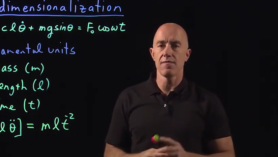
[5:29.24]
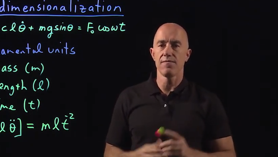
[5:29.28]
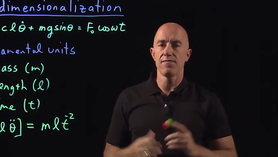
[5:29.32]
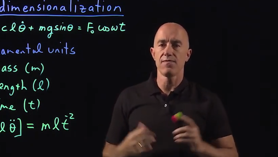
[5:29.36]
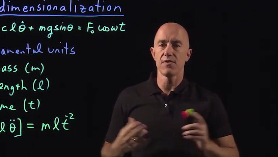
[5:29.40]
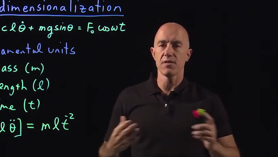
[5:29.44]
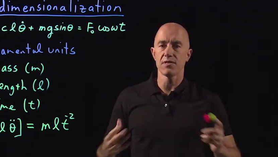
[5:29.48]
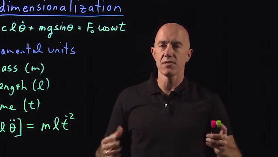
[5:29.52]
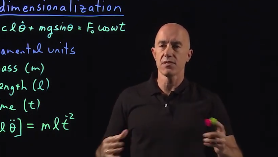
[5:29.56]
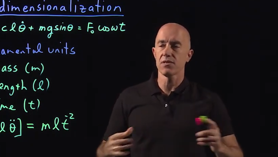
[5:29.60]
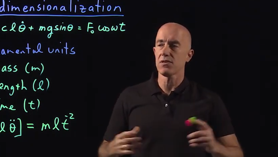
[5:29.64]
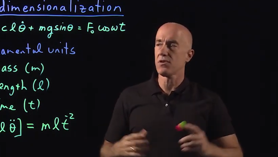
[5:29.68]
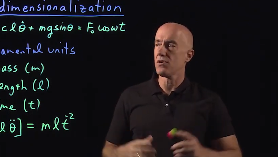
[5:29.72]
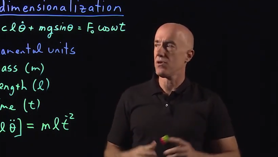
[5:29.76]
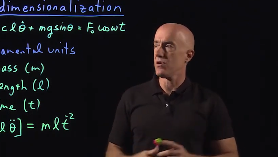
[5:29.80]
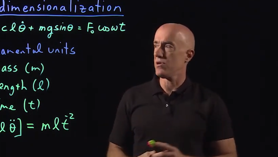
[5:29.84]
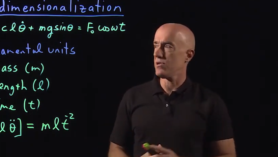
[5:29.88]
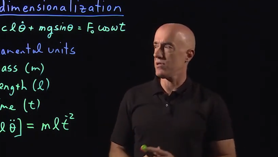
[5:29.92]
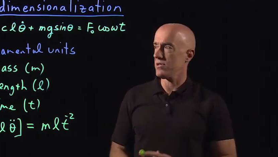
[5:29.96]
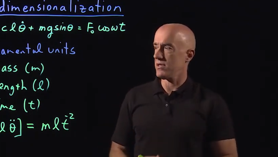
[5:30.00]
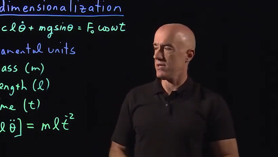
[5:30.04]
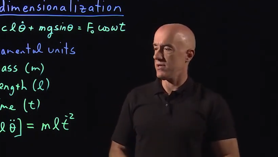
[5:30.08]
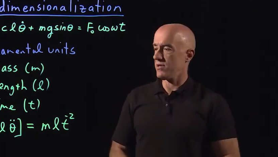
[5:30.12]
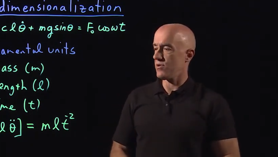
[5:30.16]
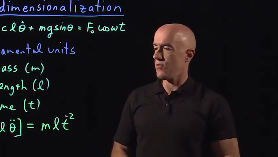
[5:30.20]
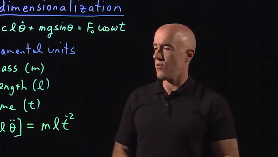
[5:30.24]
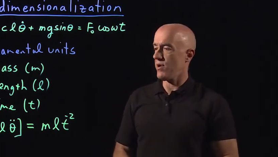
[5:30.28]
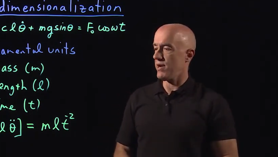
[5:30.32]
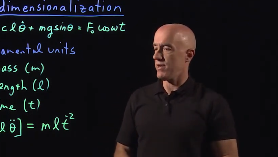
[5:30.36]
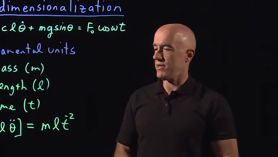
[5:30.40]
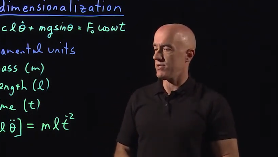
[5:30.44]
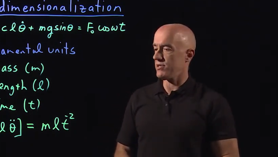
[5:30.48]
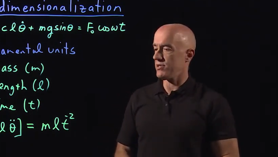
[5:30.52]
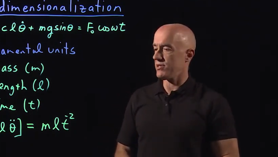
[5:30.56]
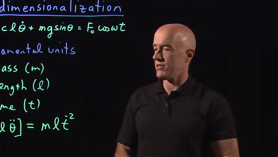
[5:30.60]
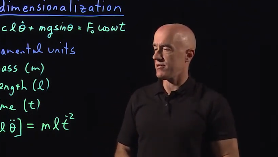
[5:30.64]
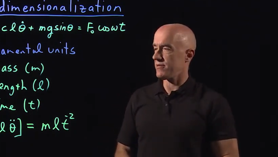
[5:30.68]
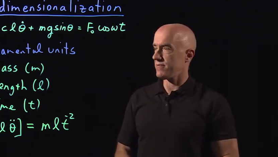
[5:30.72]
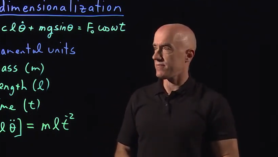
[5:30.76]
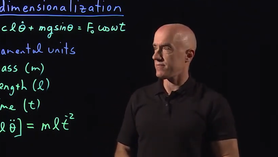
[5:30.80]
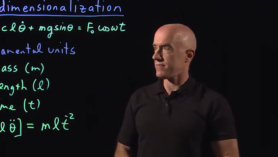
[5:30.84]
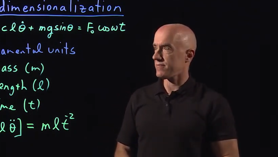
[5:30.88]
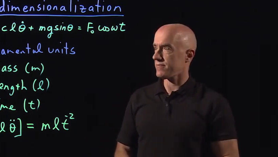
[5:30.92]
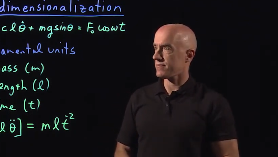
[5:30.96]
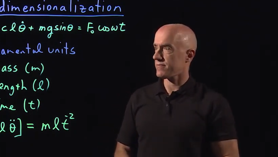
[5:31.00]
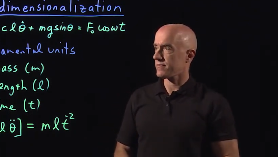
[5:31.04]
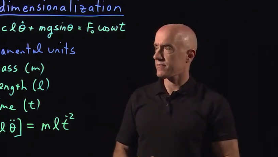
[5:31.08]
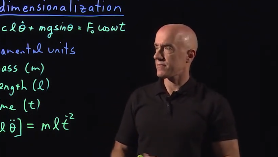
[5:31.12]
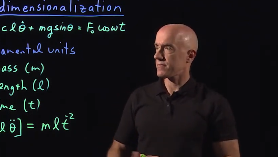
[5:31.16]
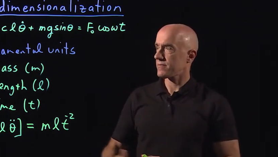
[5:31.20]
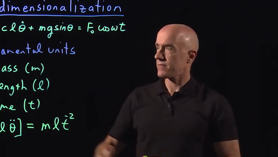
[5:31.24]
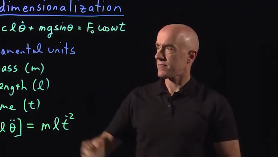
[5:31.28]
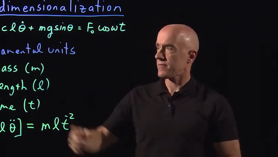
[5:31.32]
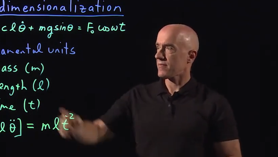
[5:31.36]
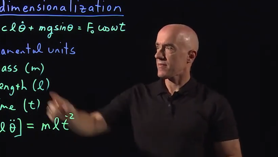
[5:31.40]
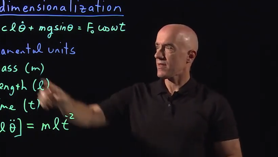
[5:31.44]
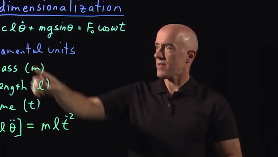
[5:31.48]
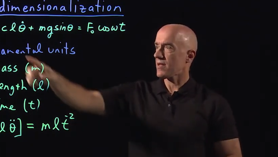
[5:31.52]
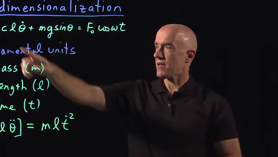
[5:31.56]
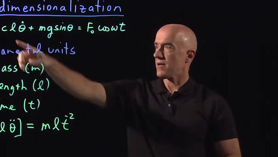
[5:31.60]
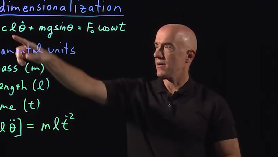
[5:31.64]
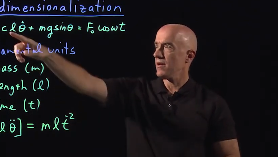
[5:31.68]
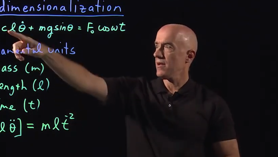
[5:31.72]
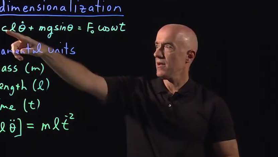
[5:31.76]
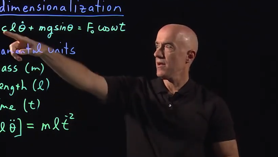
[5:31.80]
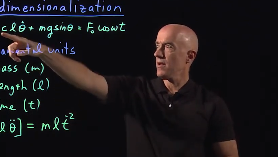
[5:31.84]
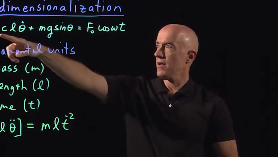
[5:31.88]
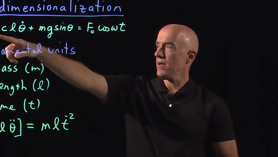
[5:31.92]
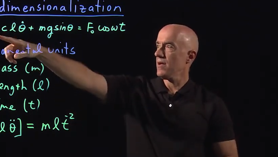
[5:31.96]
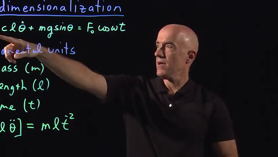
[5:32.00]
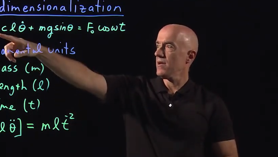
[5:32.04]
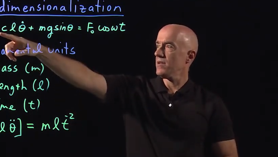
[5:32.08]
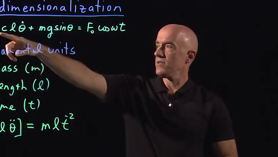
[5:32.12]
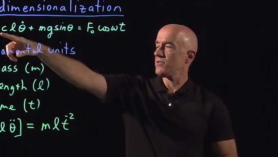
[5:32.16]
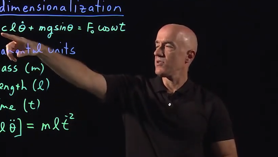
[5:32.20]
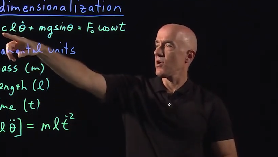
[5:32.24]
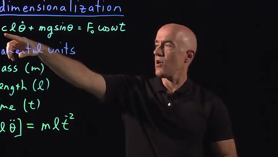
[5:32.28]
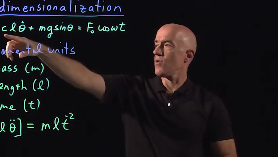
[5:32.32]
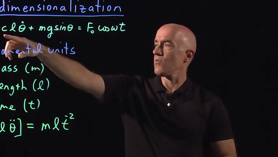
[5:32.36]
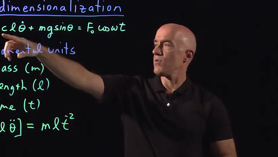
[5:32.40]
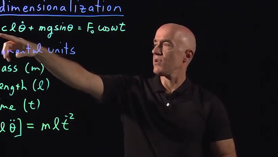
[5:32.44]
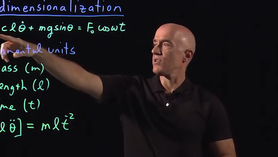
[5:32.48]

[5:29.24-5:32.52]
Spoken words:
physical equation. So